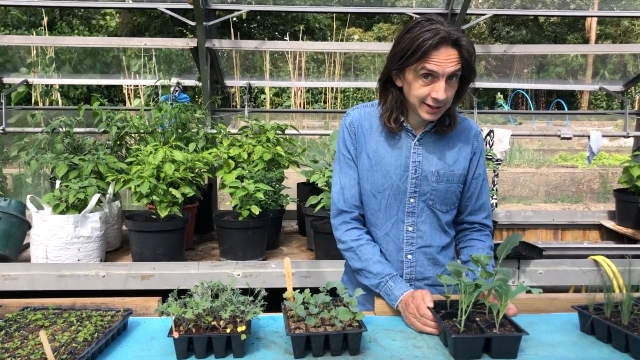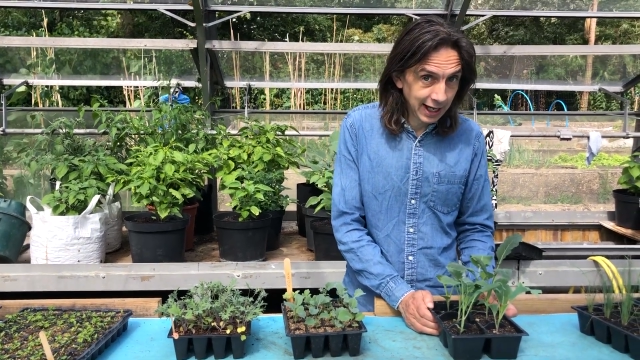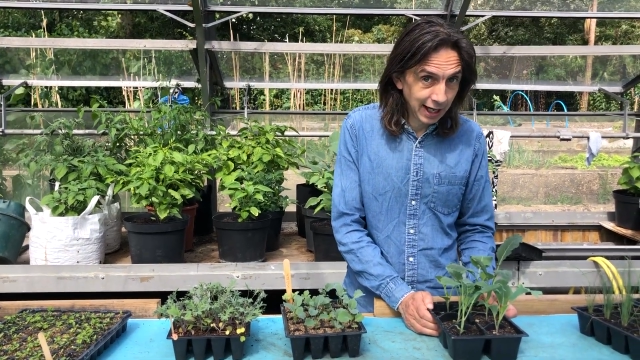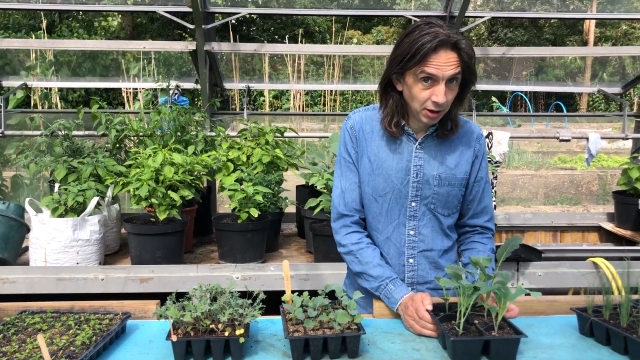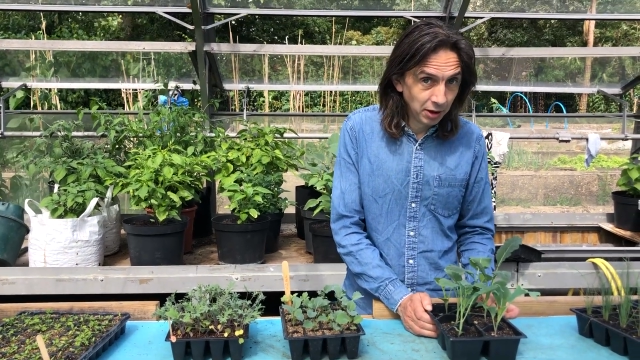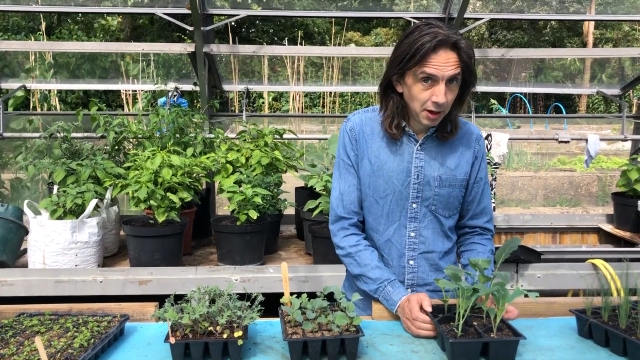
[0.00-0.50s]

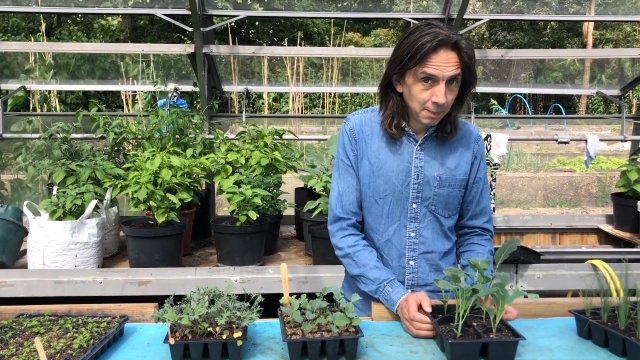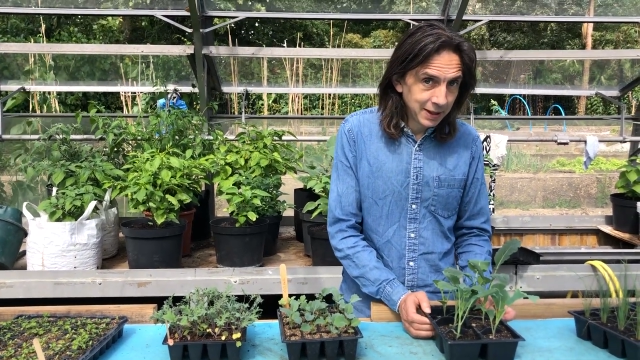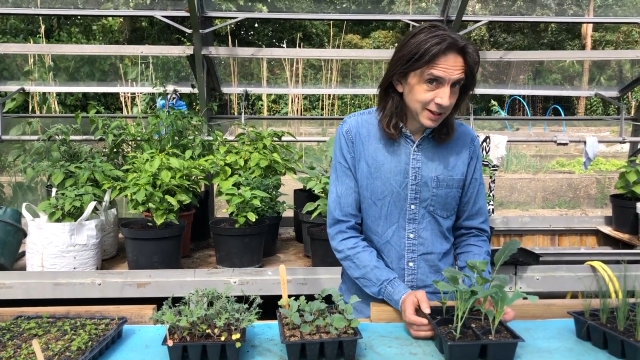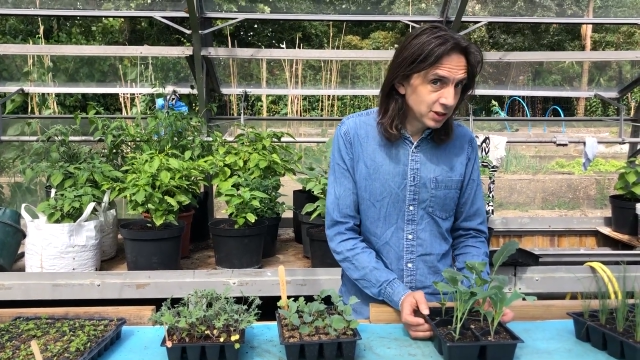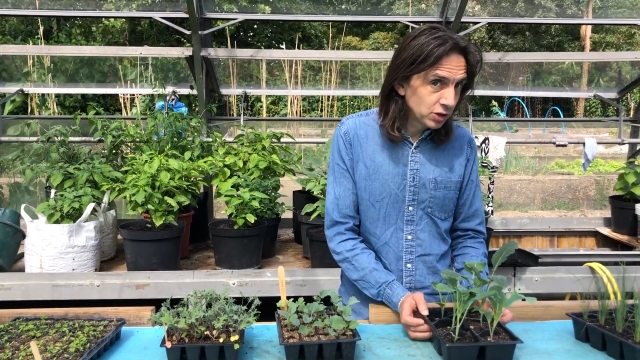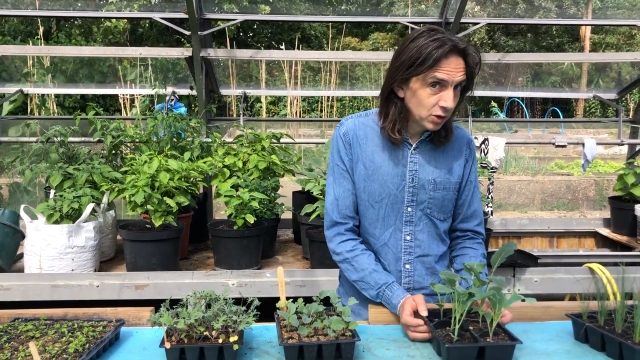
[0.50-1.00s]
now, but
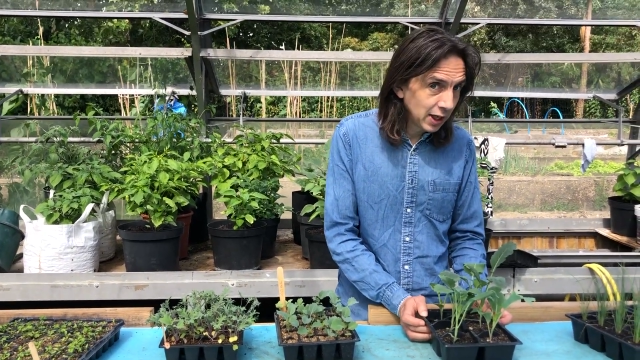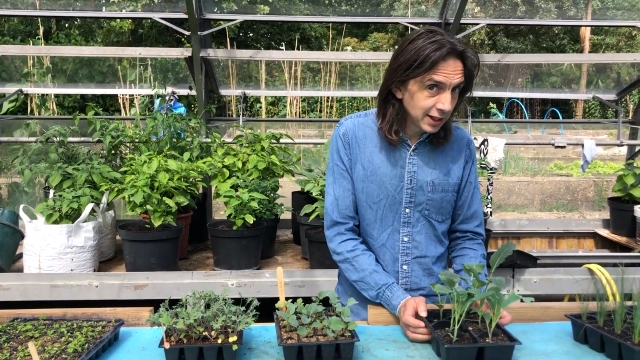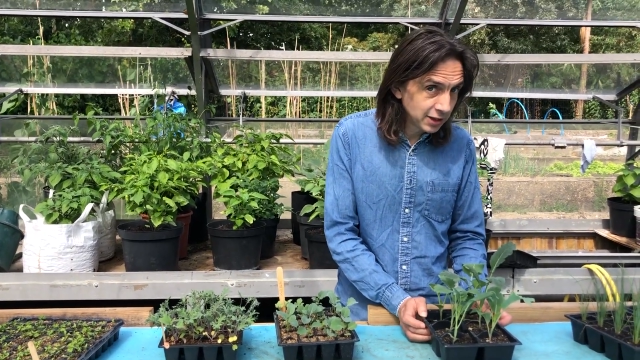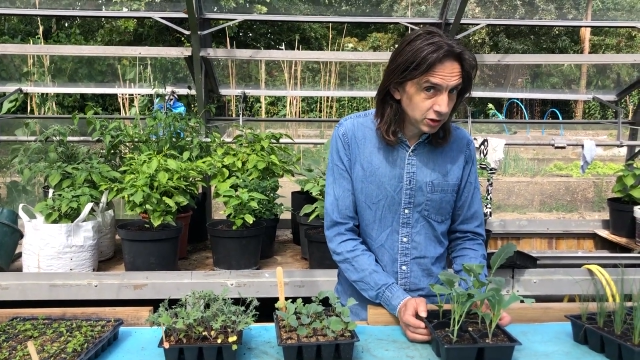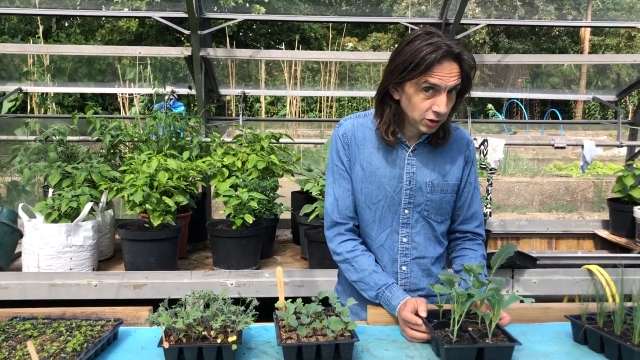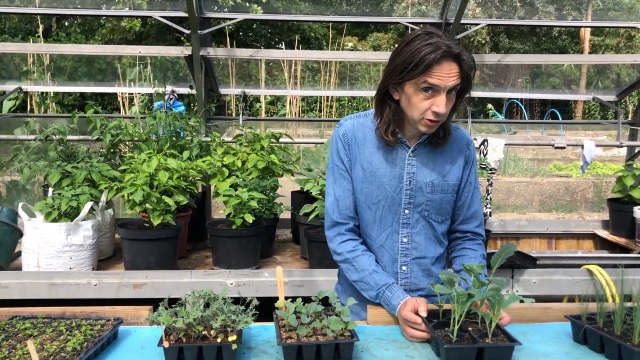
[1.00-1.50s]
it's too
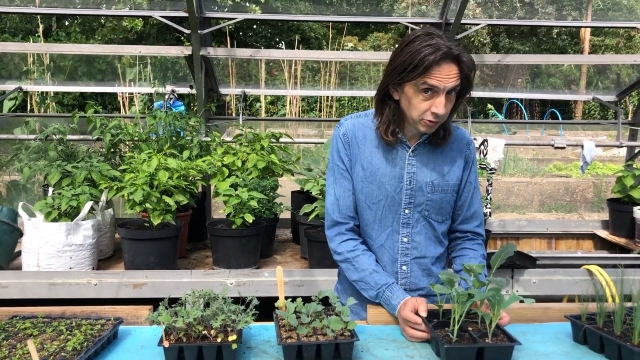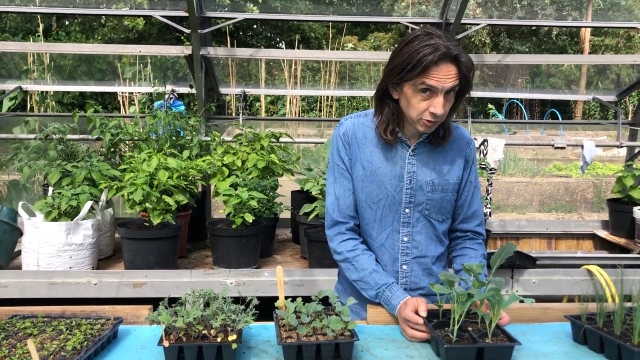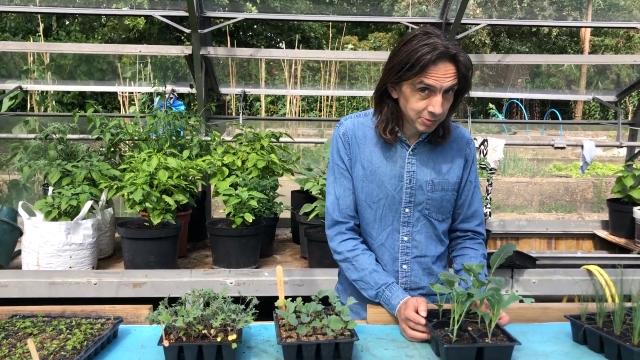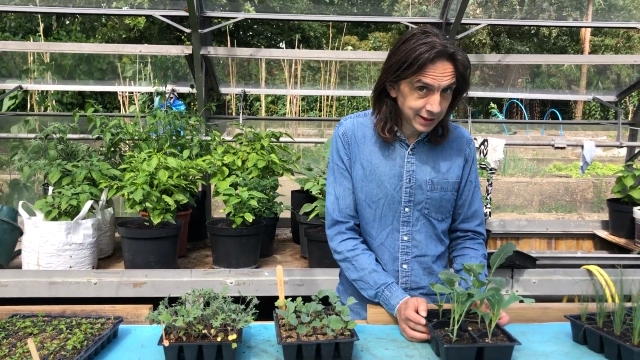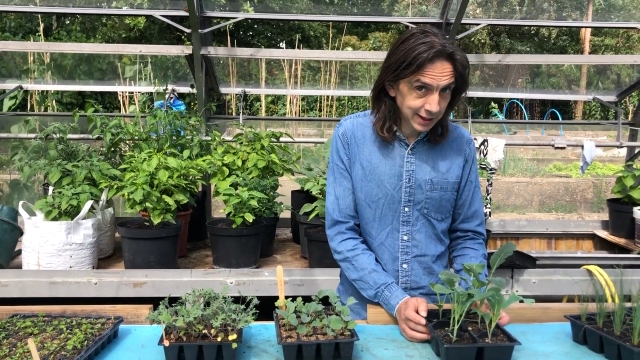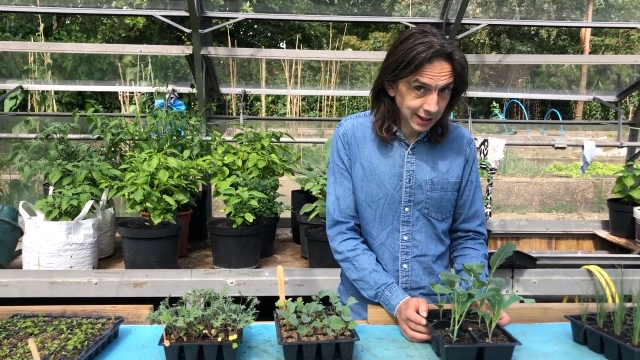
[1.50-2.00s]
late to do them
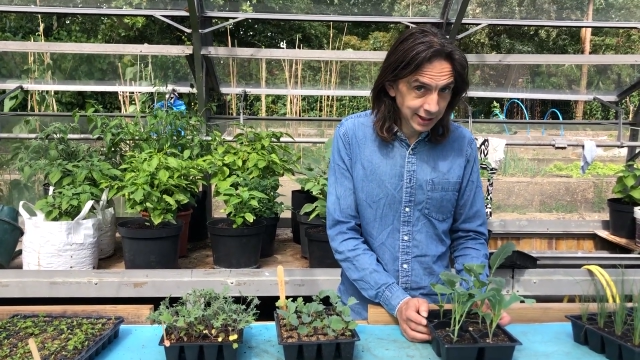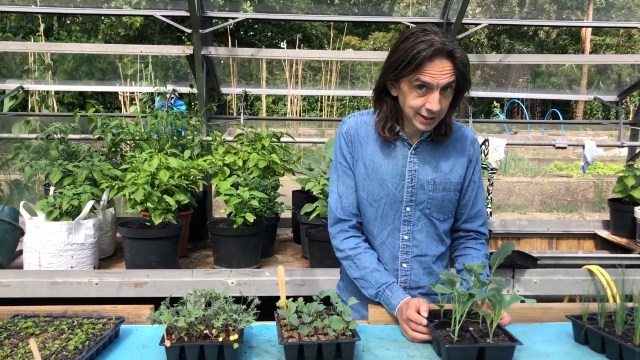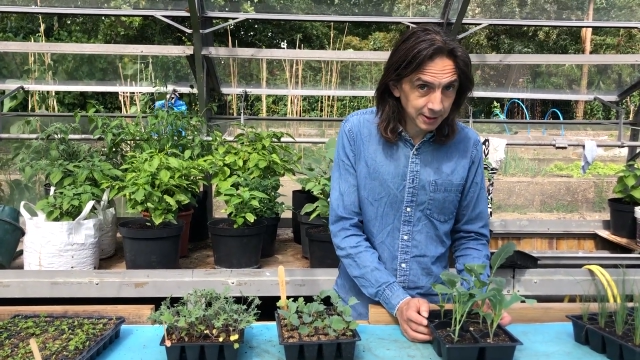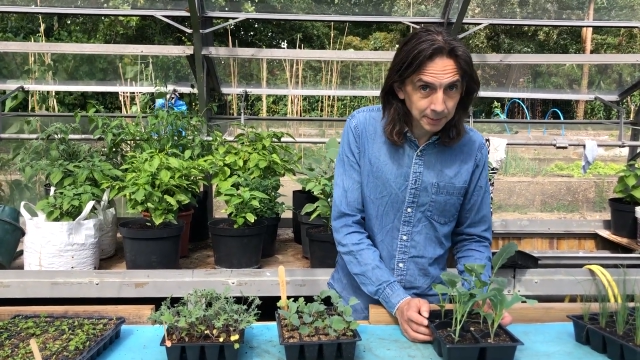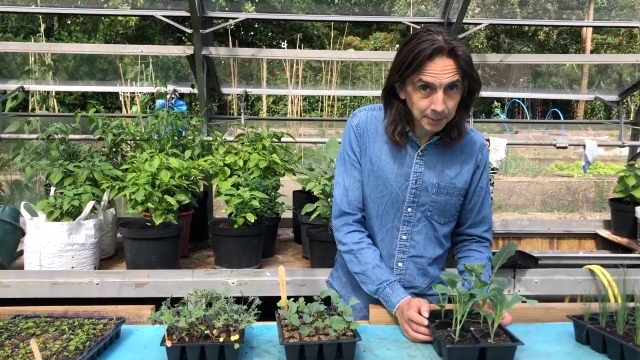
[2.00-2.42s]
from seed.